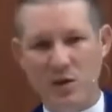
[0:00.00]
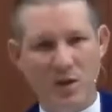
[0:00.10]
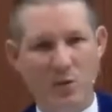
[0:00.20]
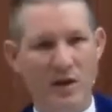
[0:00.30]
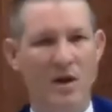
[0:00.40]

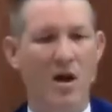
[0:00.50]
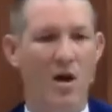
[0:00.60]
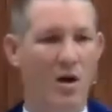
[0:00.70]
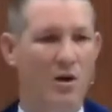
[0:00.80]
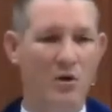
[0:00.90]
whether we
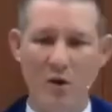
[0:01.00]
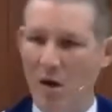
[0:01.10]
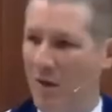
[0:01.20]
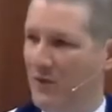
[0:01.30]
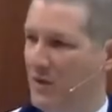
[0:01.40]
are
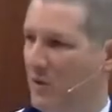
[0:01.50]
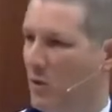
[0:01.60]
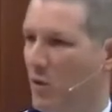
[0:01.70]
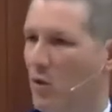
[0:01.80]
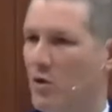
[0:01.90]
crafty
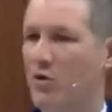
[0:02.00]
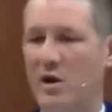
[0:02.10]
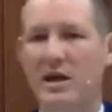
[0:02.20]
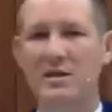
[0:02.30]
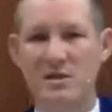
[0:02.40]
or, or
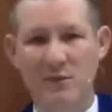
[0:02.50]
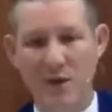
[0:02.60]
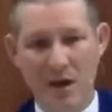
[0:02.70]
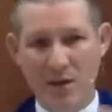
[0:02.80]
creative,